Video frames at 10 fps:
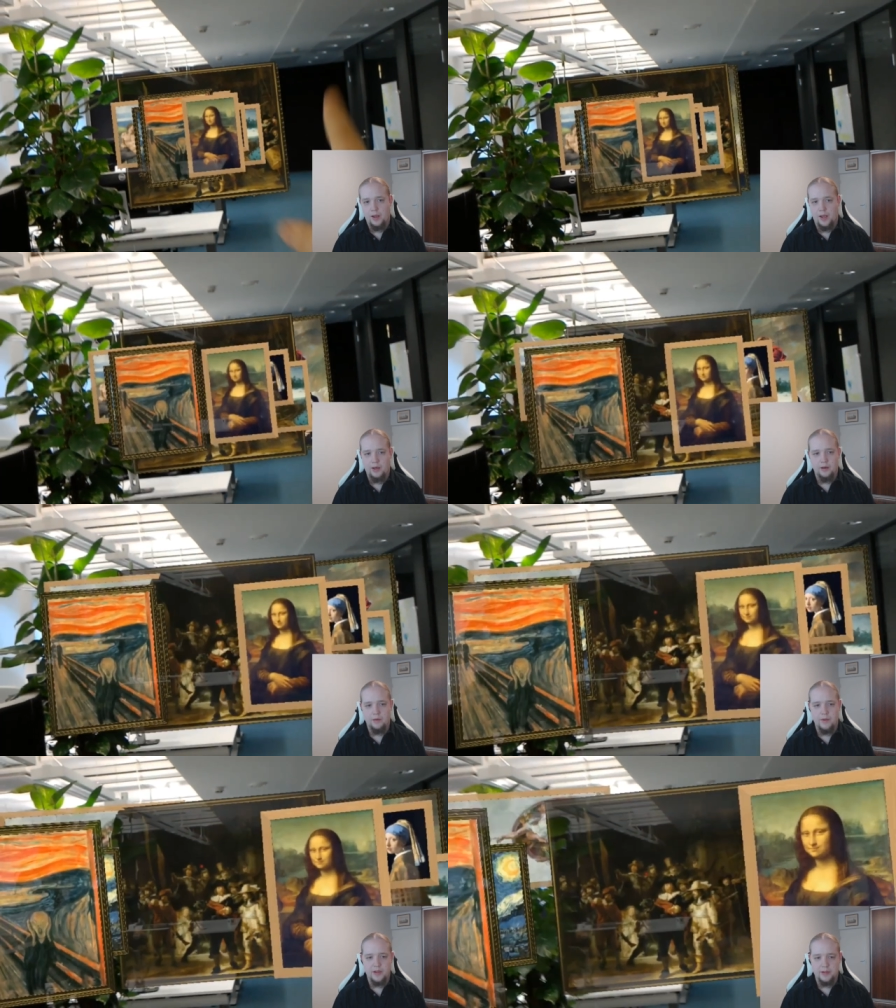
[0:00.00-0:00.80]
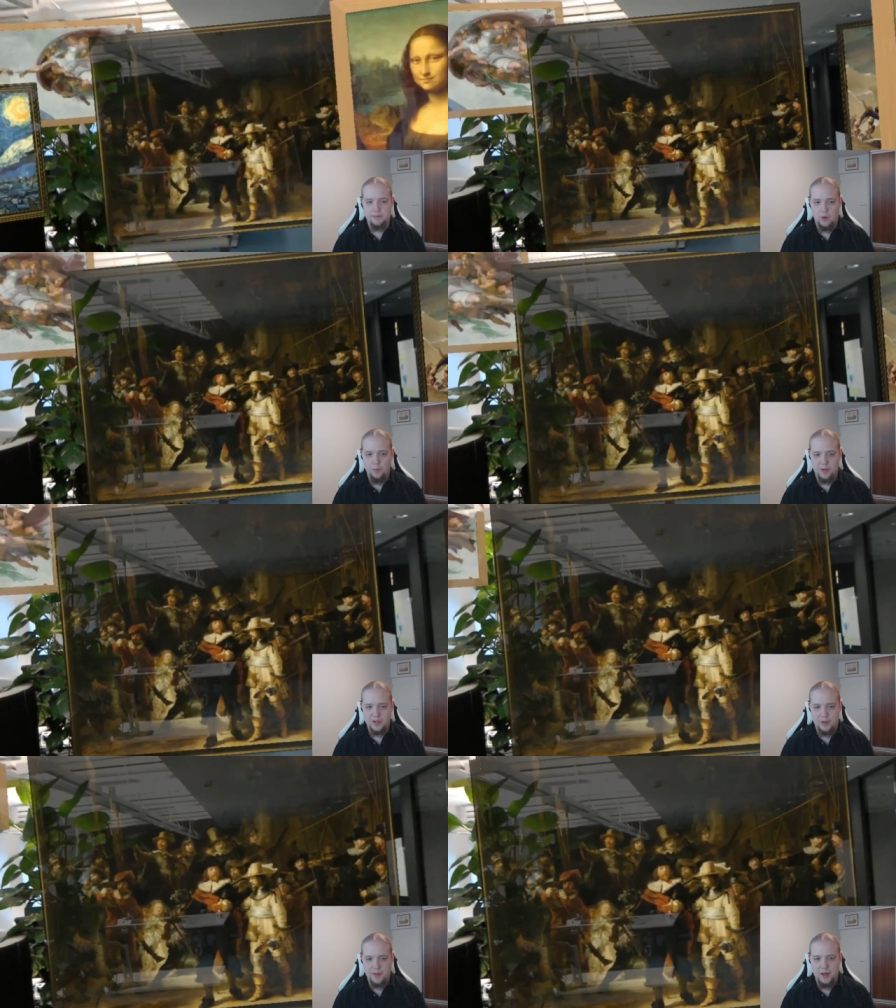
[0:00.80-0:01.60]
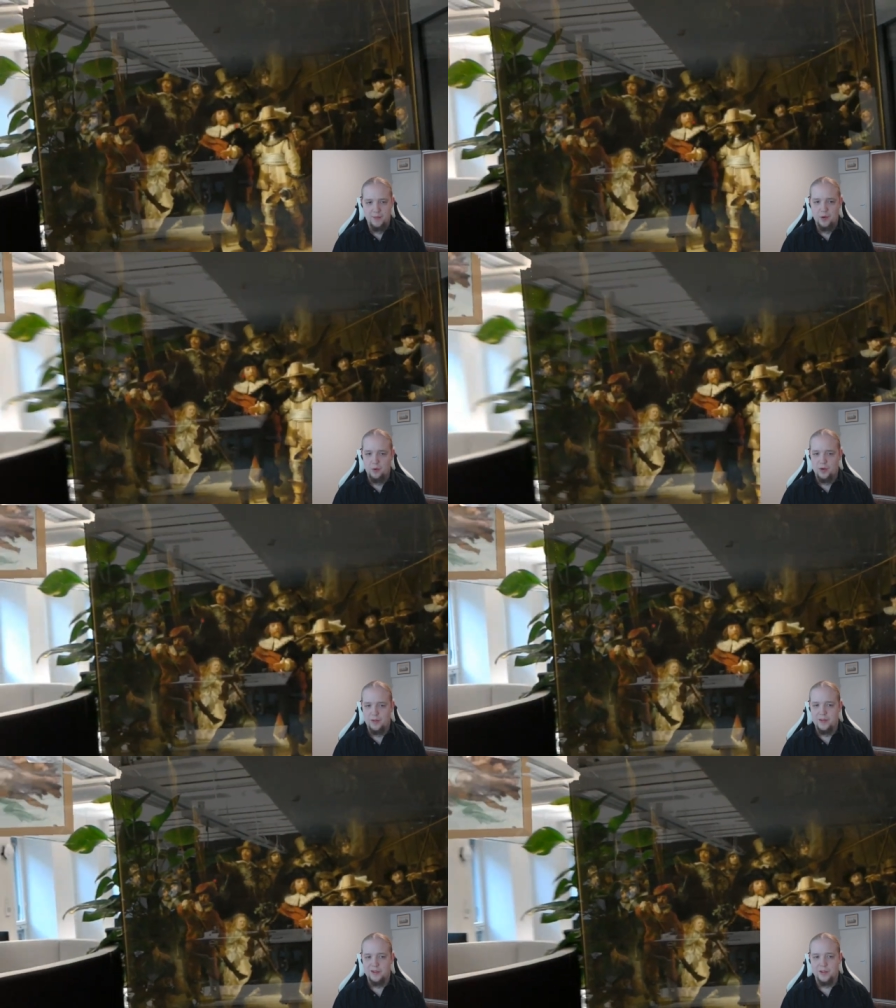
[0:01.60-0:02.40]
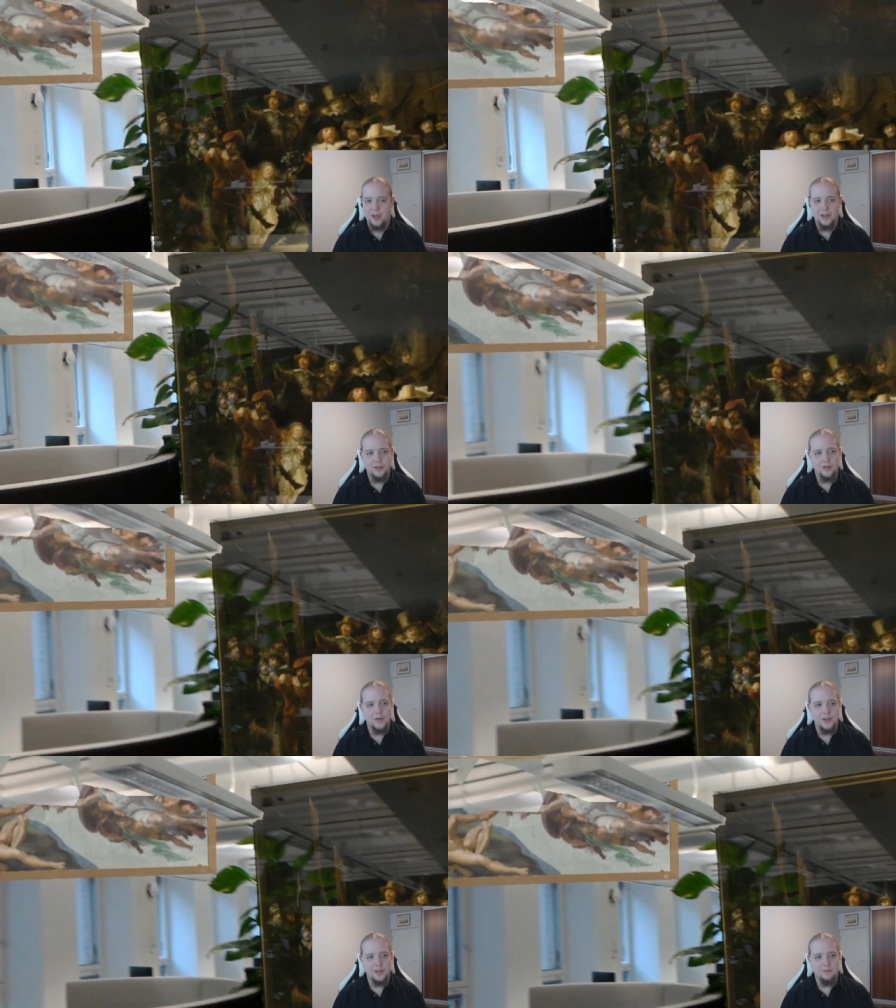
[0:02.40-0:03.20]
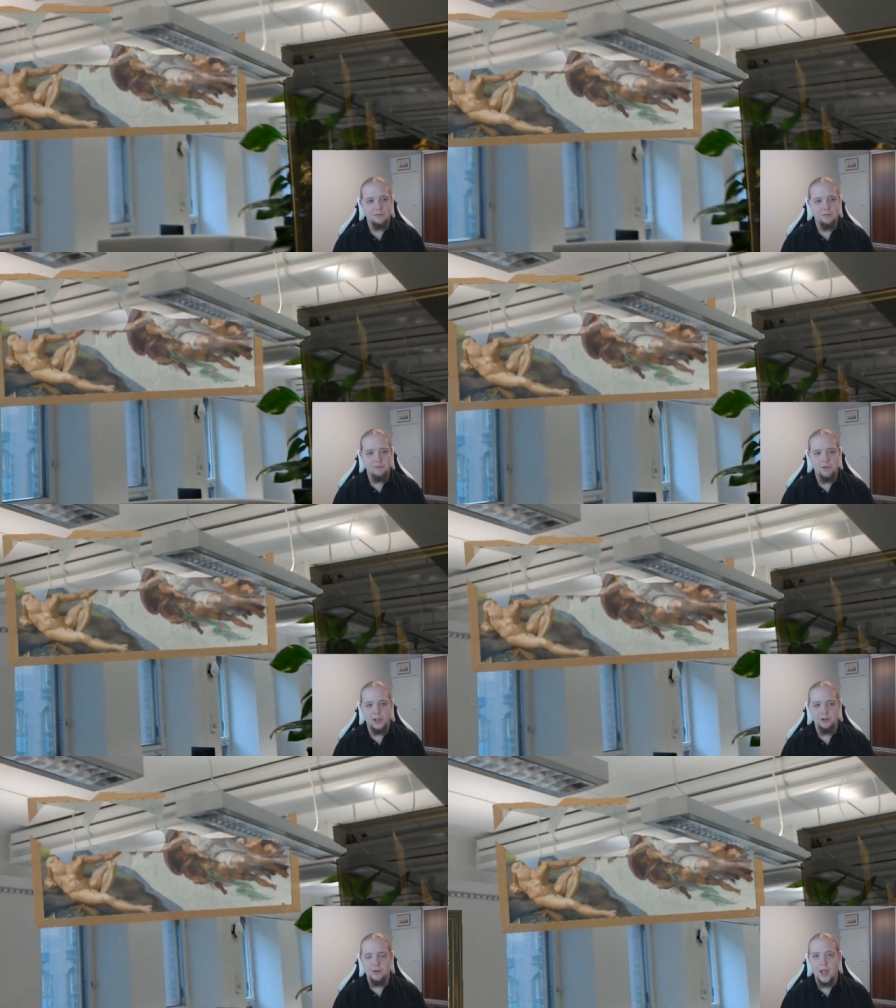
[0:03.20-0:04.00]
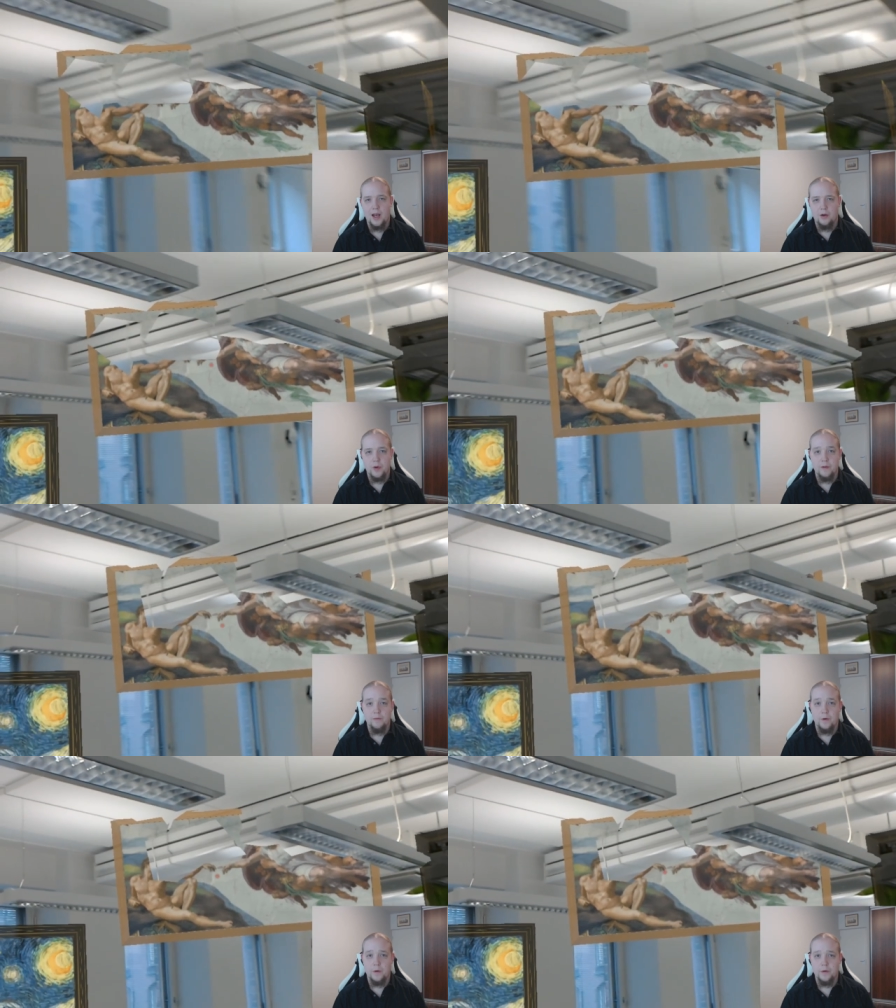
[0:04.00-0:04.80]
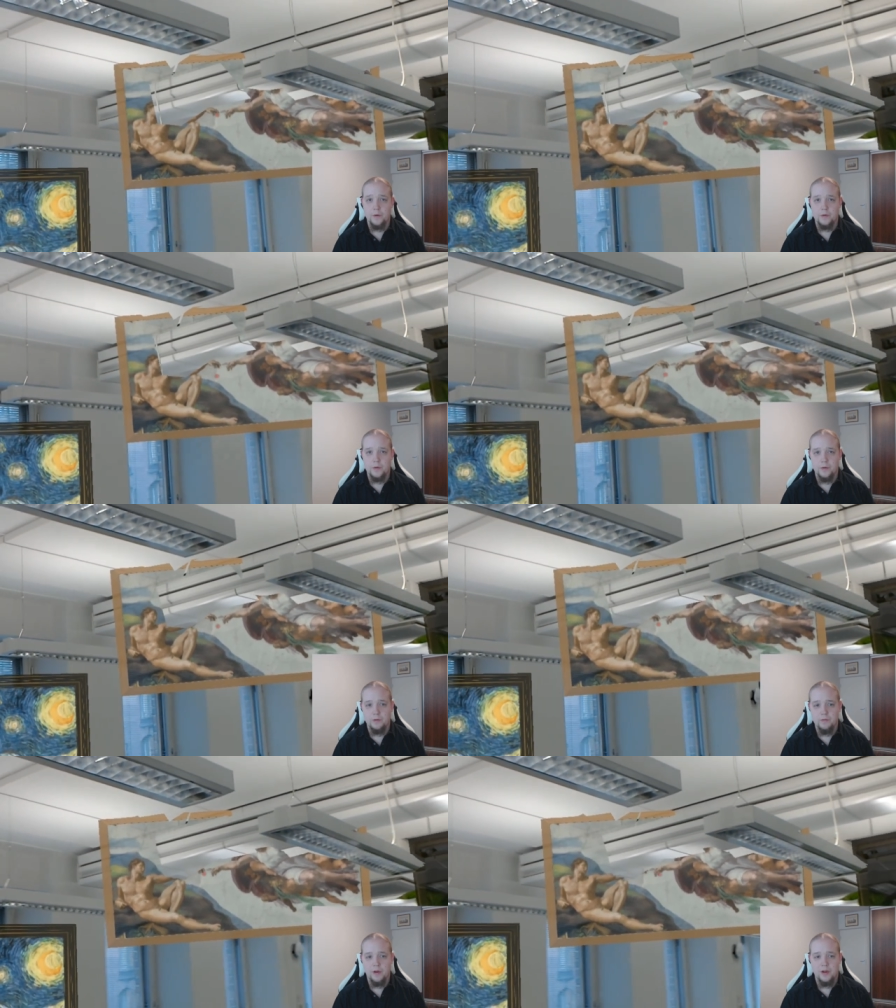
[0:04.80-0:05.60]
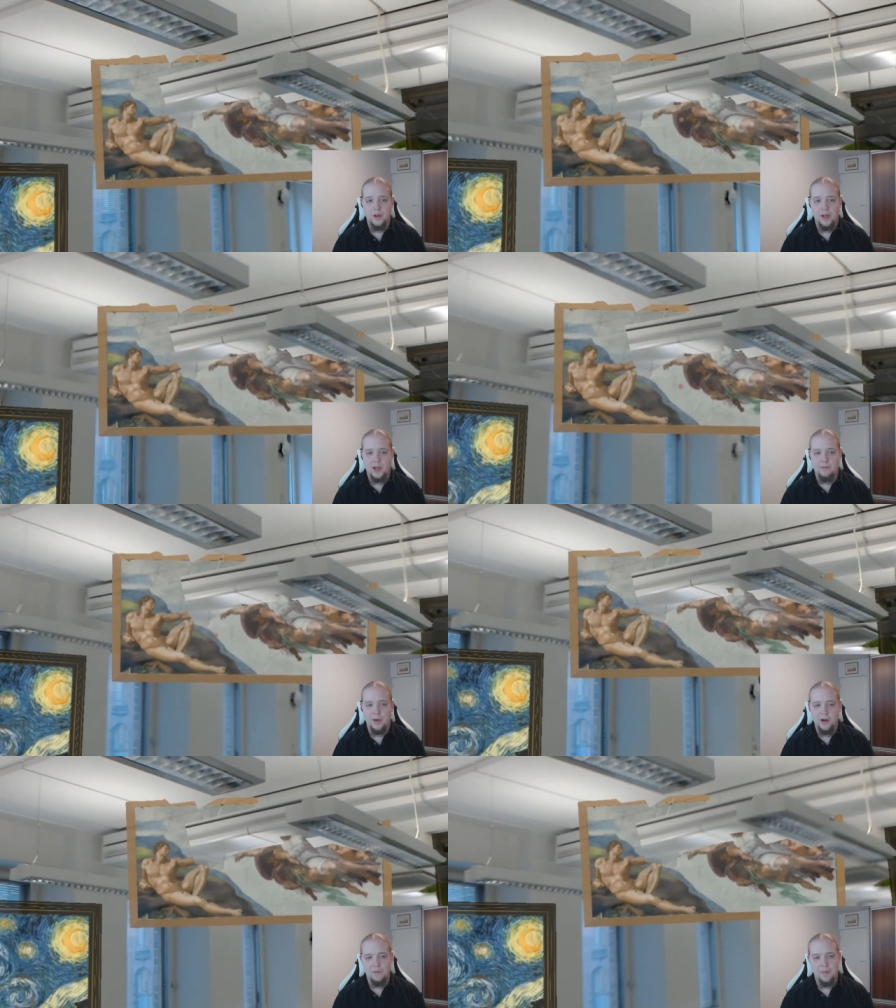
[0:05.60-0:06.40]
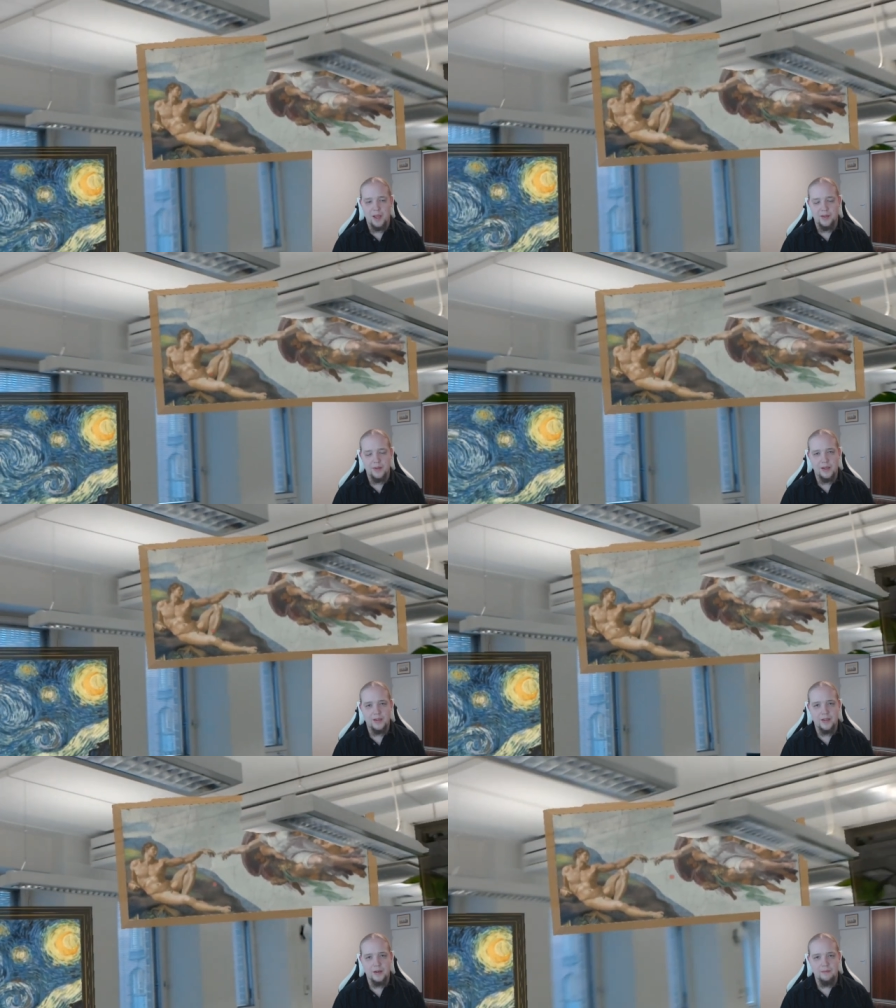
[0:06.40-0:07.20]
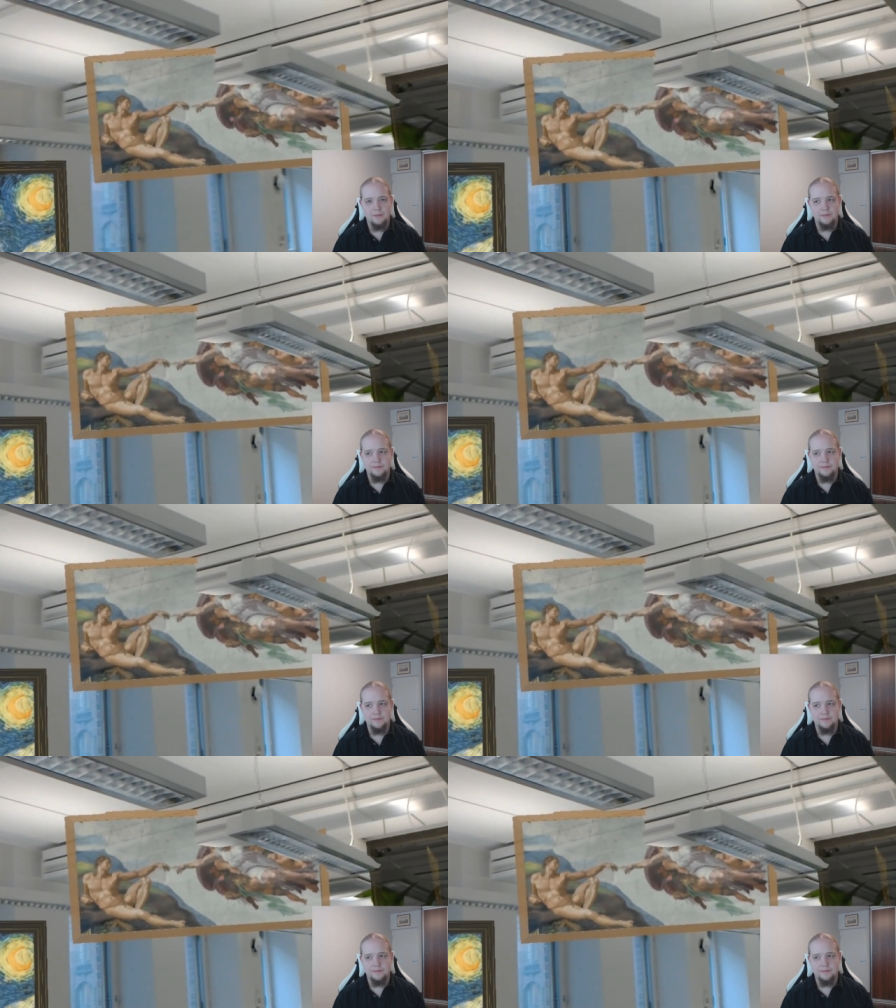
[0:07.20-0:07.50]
And this opens up the demo, in this case, this little gallery for you to admire paintings in.